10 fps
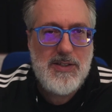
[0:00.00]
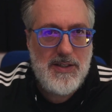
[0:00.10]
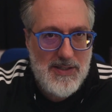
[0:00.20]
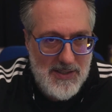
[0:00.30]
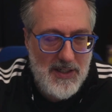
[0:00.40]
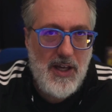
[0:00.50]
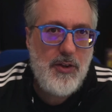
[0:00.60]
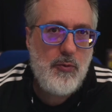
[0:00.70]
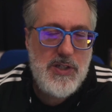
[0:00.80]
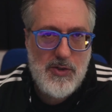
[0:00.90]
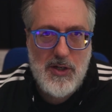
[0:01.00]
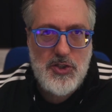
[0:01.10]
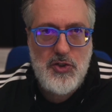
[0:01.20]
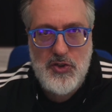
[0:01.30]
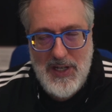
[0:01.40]
So this is another
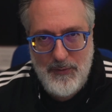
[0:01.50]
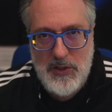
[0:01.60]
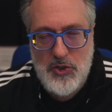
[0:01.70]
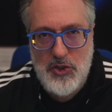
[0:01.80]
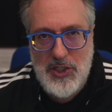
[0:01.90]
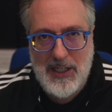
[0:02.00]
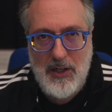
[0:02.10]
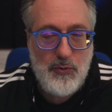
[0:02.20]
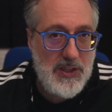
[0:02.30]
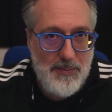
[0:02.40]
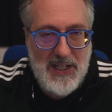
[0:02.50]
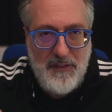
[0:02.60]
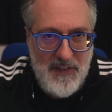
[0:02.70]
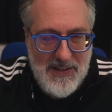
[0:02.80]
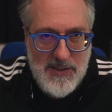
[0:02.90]
resource you definitely should check out. Read the
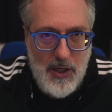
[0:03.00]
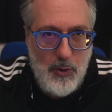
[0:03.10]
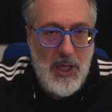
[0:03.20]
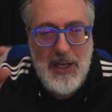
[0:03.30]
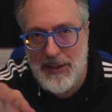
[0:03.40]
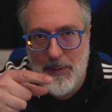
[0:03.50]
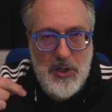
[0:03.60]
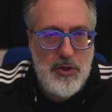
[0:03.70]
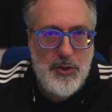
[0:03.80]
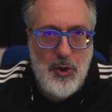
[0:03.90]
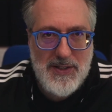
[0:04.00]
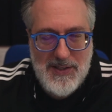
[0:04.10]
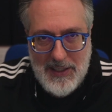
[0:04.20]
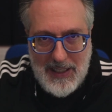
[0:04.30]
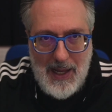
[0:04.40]
manifesto and let me know your
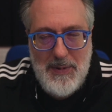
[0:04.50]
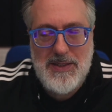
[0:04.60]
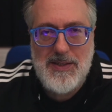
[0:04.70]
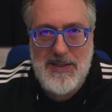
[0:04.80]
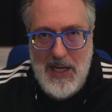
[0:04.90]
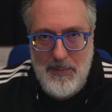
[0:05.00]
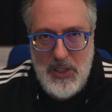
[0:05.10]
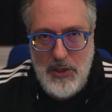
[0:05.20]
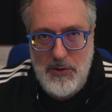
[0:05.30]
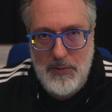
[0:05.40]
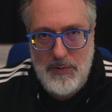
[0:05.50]
thoughts in the comments down below.